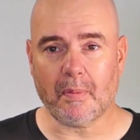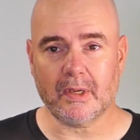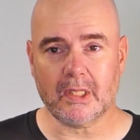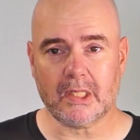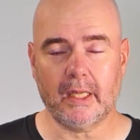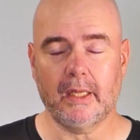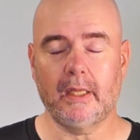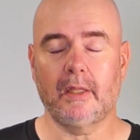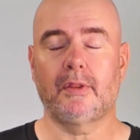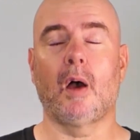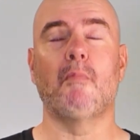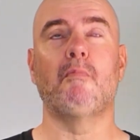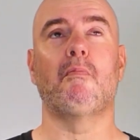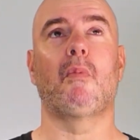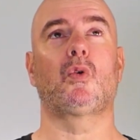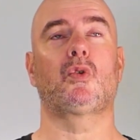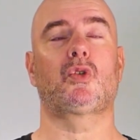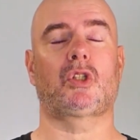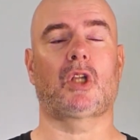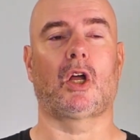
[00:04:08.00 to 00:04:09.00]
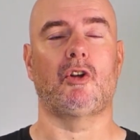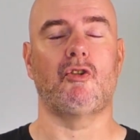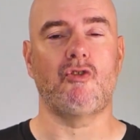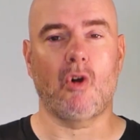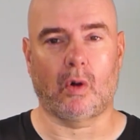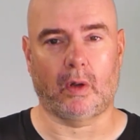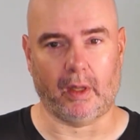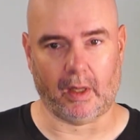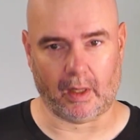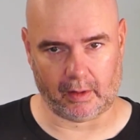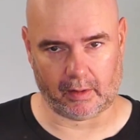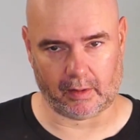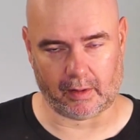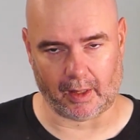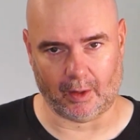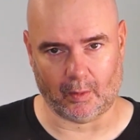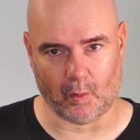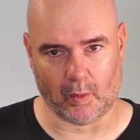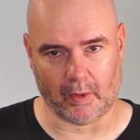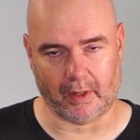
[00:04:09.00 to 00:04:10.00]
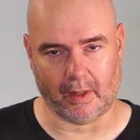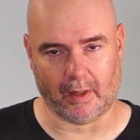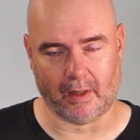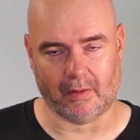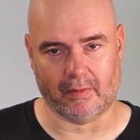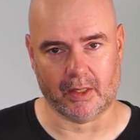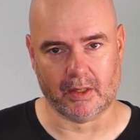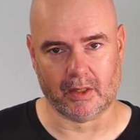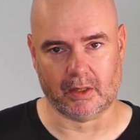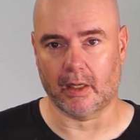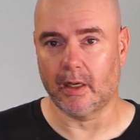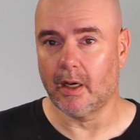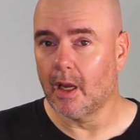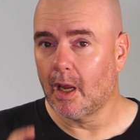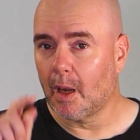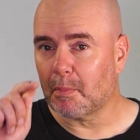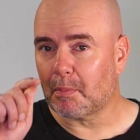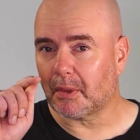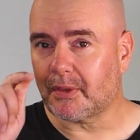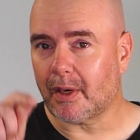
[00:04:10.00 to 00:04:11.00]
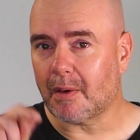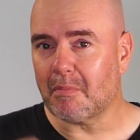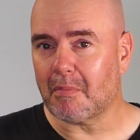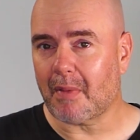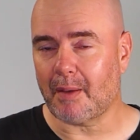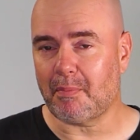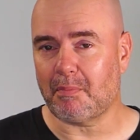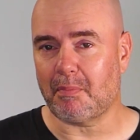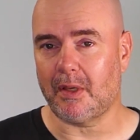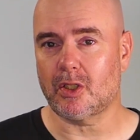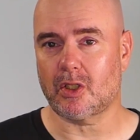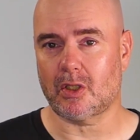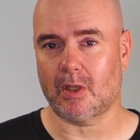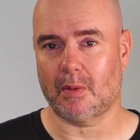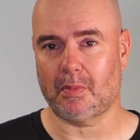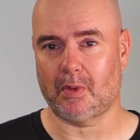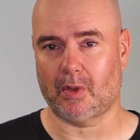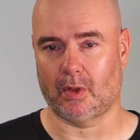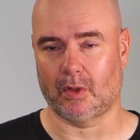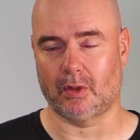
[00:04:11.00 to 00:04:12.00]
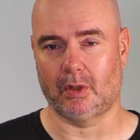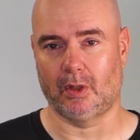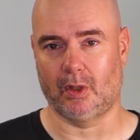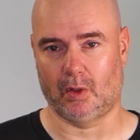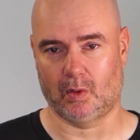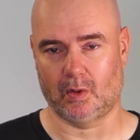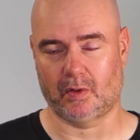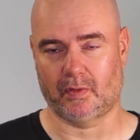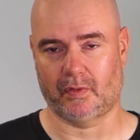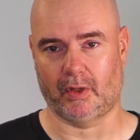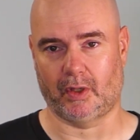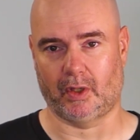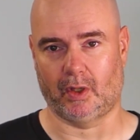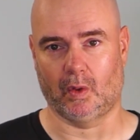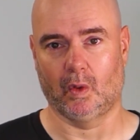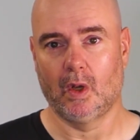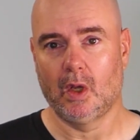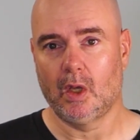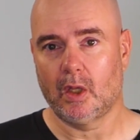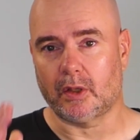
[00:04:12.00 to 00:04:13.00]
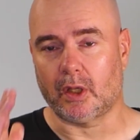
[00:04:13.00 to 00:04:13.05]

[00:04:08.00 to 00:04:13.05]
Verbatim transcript: Obviously, the most annoying thing with an investor, but there might be some good news for you.